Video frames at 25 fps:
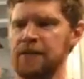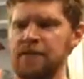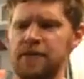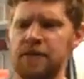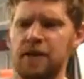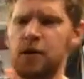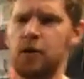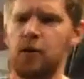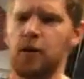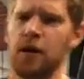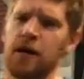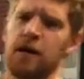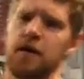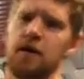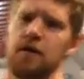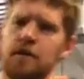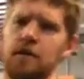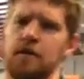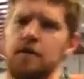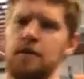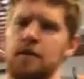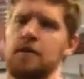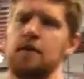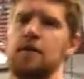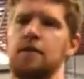you the quick
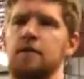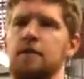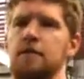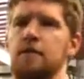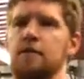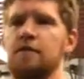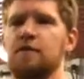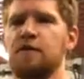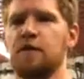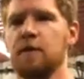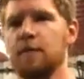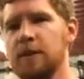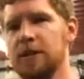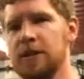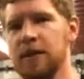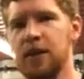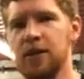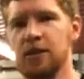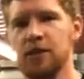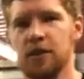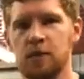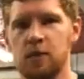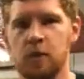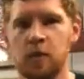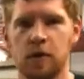
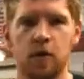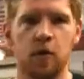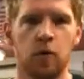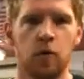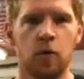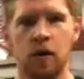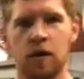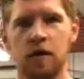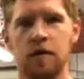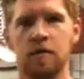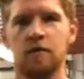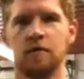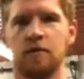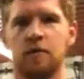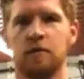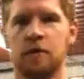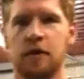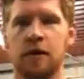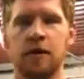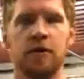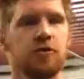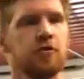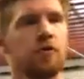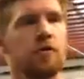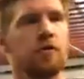fermentation 101
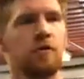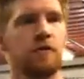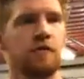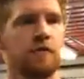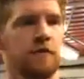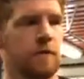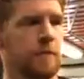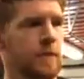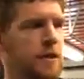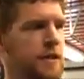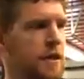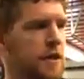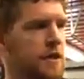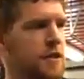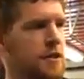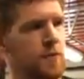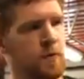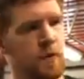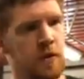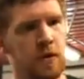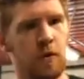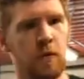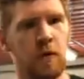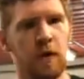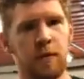or intro to fermentation
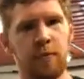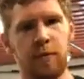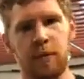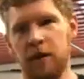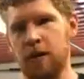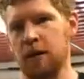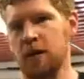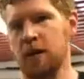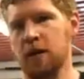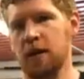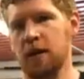101, but